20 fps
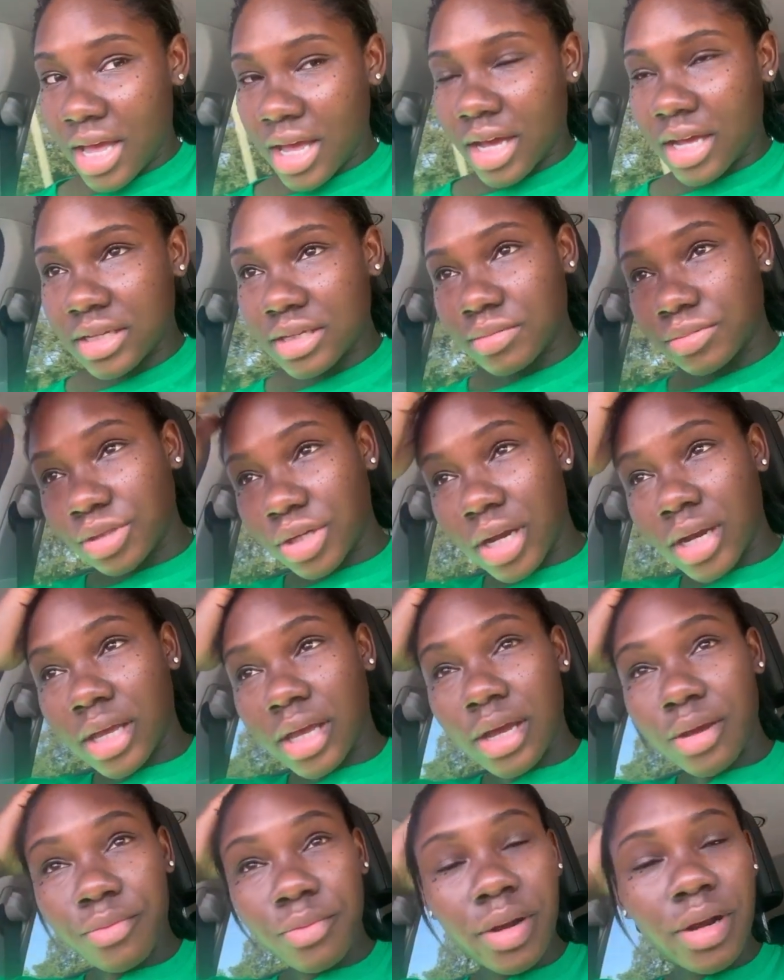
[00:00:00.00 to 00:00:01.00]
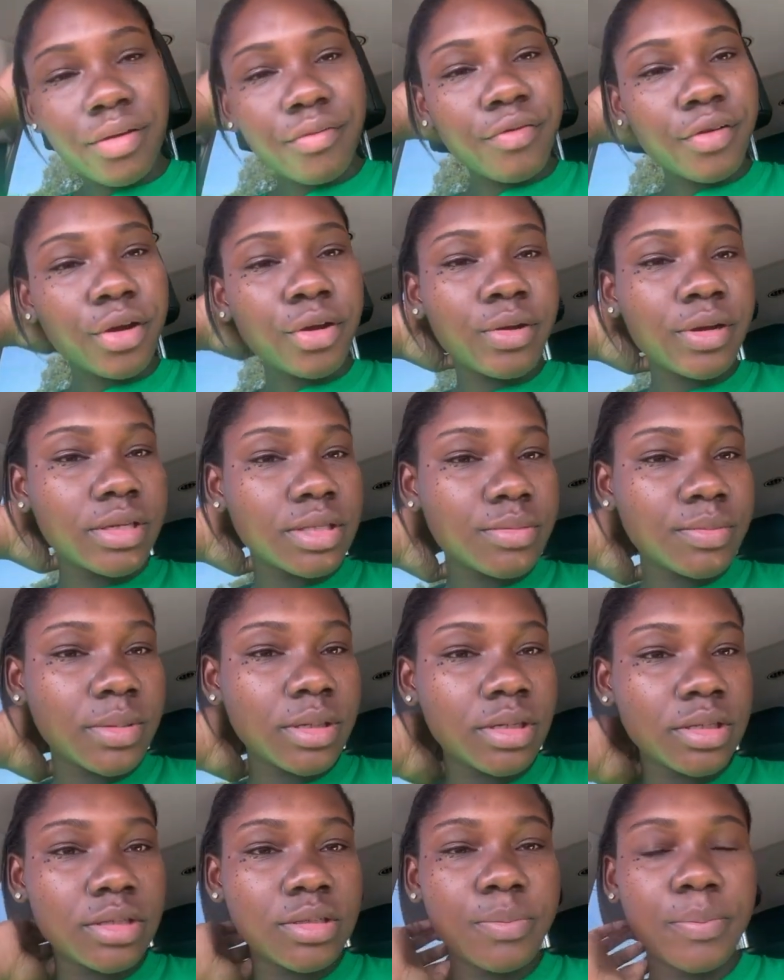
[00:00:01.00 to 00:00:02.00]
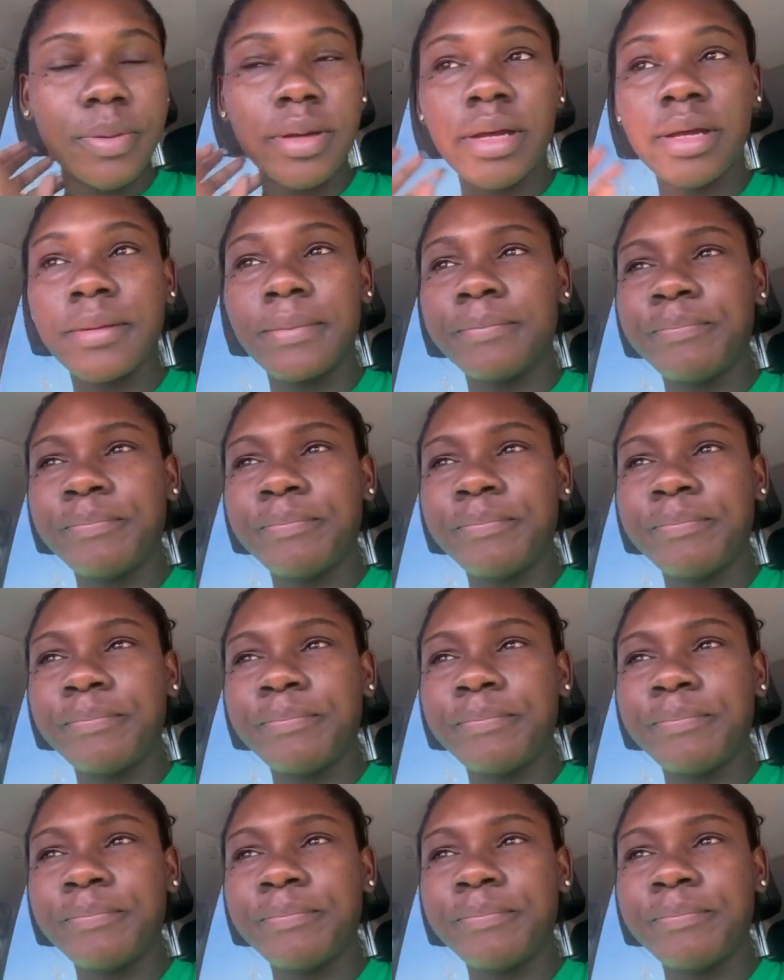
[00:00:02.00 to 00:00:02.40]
because I'm trying to get ready for Christmas, but